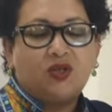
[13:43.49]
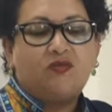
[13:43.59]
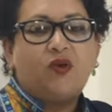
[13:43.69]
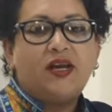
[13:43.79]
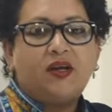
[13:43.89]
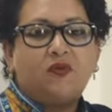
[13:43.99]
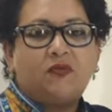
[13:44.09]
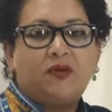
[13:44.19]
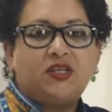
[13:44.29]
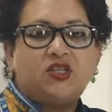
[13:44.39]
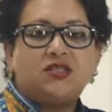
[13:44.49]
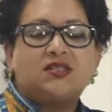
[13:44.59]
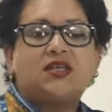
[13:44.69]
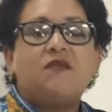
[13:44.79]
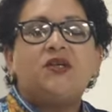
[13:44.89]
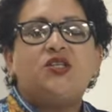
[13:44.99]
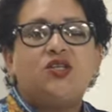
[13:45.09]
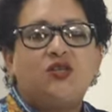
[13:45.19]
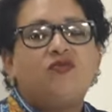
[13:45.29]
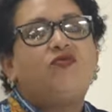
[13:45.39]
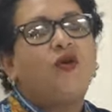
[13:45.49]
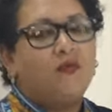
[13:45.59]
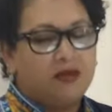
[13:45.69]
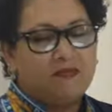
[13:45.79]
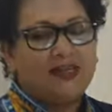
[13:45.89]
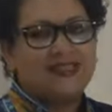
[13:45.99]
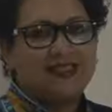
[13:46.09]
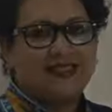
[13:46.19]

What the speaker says: of Radio with Pictures, coming to you from Lombard.